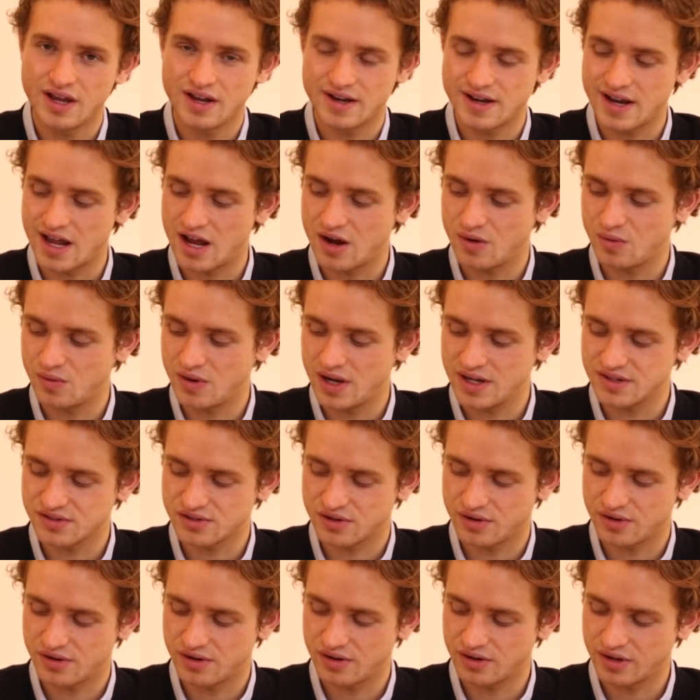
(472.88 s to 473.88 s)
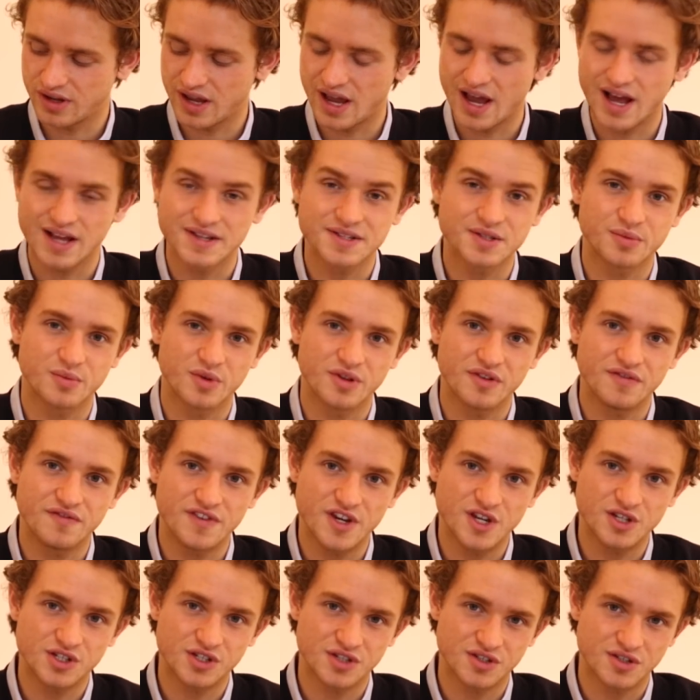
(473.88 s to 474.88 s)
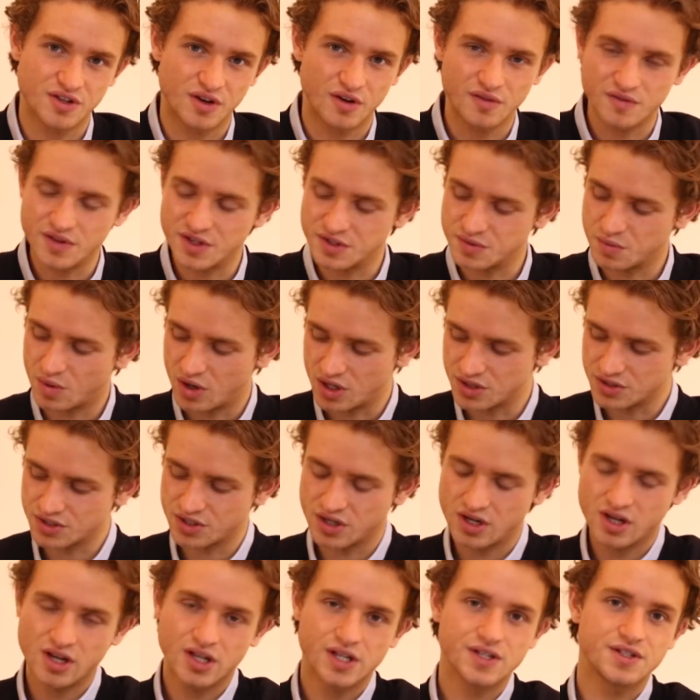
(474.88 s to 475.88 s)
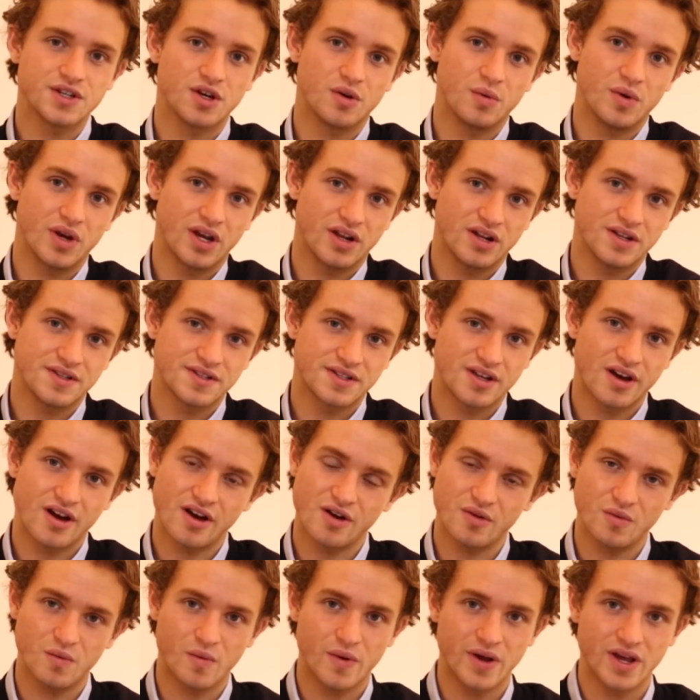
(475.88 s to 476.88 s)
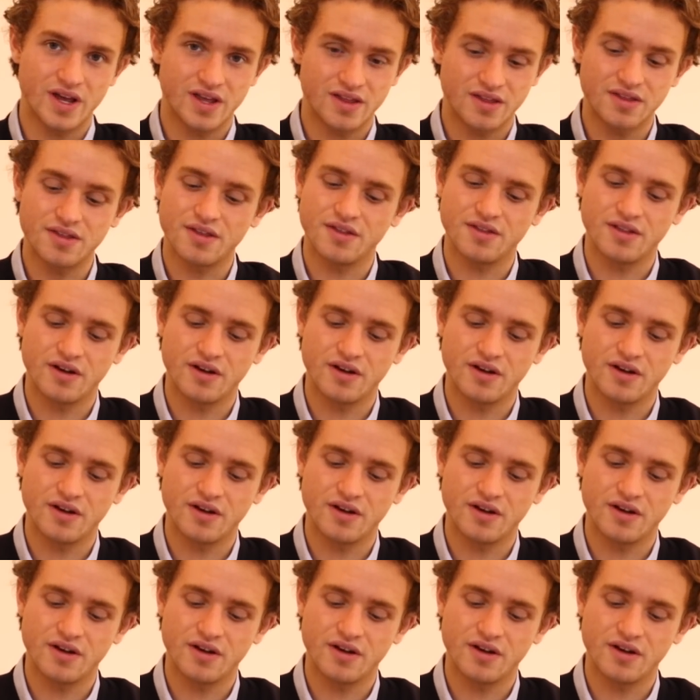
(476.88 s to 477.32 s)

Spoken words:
Now let's go and look at some of the features of this watch. So we're going to start with